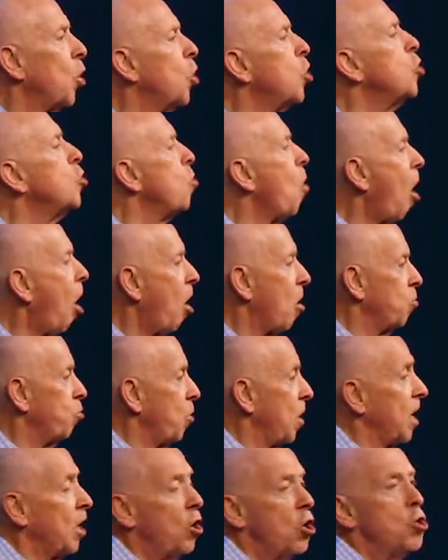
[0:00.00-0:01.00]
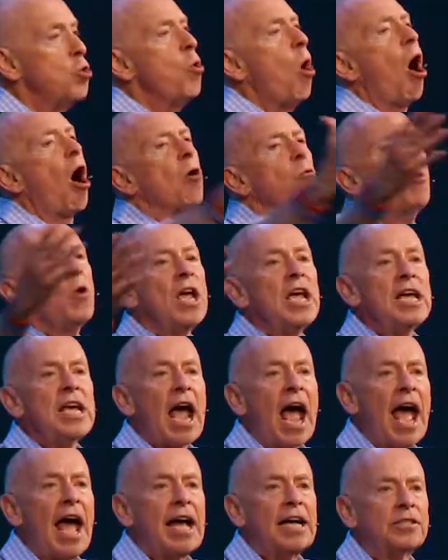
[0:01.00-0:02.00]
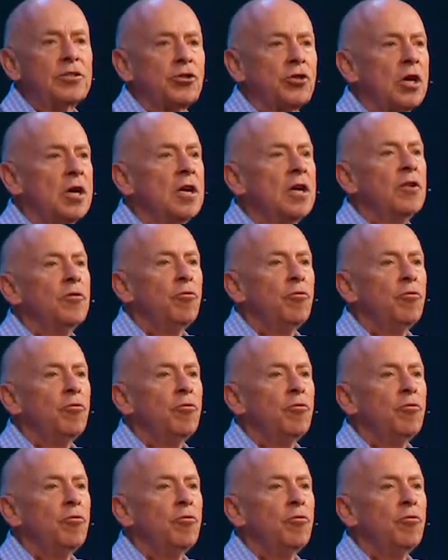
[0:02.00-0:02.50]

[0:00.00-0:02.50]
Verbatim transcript: who are we? Who are we as